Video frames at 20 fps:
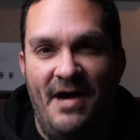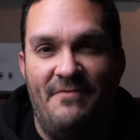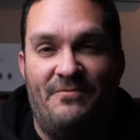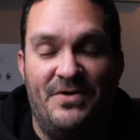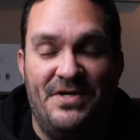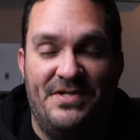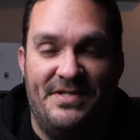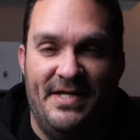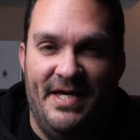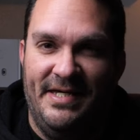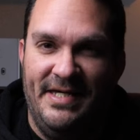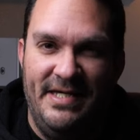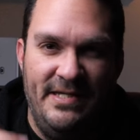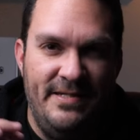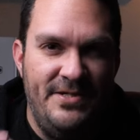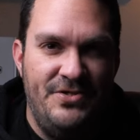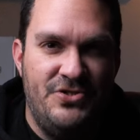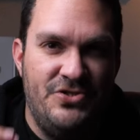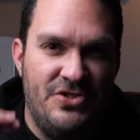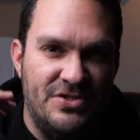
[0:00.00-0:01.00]
everything.
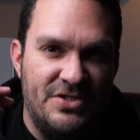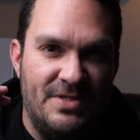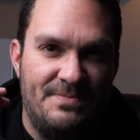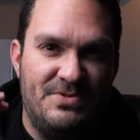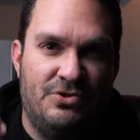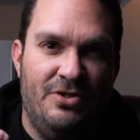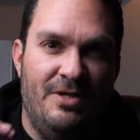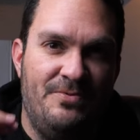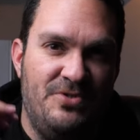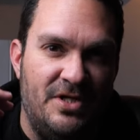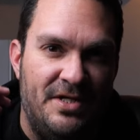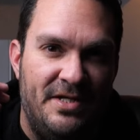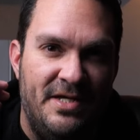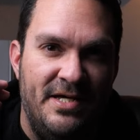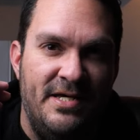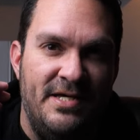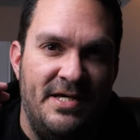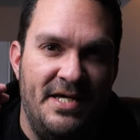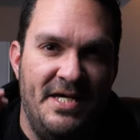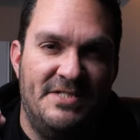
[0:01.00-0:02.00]
Each
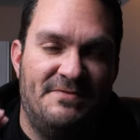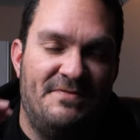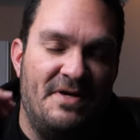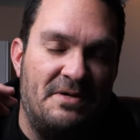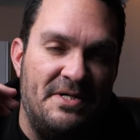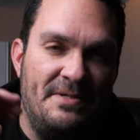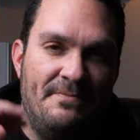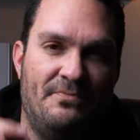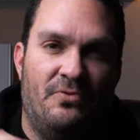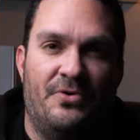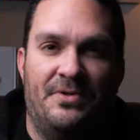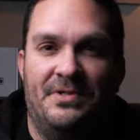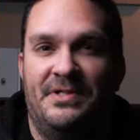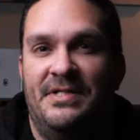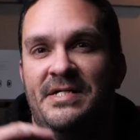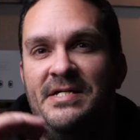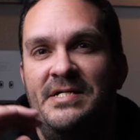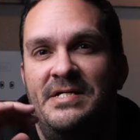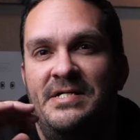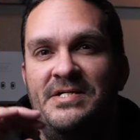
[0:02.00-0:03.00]
subscription is very important.